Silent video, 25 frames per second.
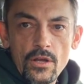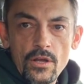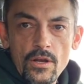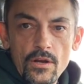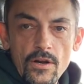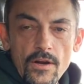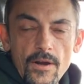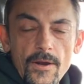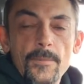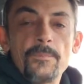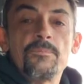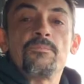
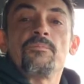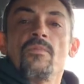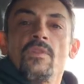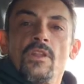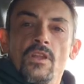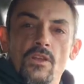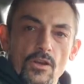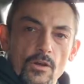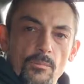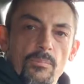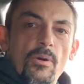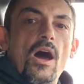Right?
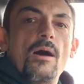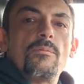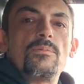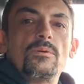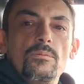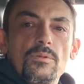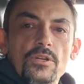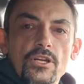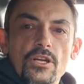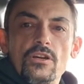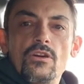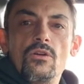You're
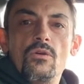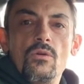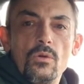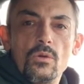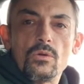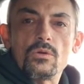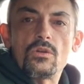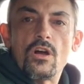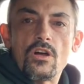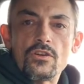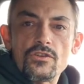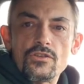probably going to
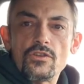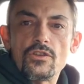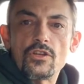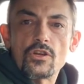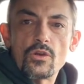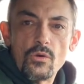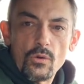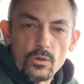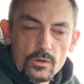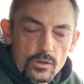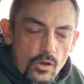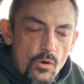hold on to the
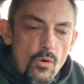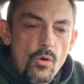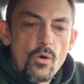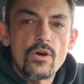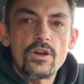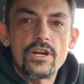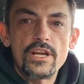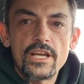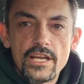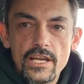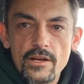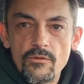gold
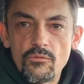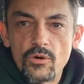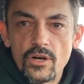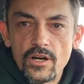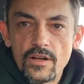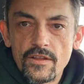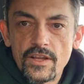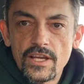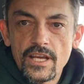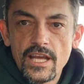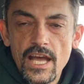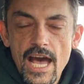coin and get rid
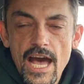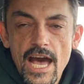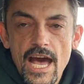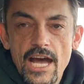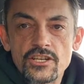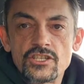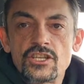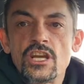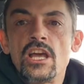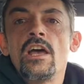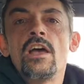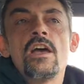of the
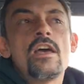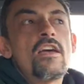cash.